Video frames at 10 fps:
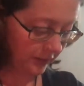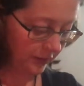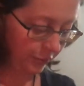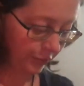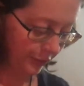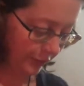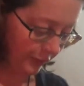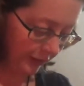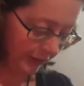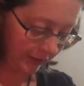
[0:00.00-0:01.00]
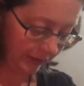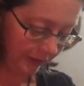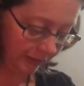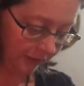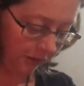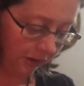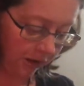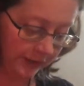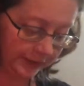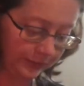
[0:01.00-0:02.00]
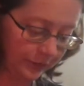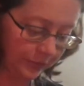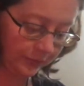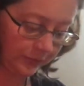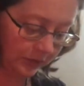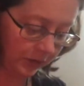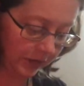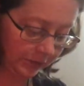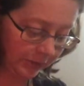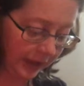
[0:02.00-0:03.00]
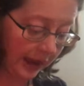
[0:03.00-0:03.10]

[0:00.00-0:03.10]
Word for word: the pretty awesome, awesome thing.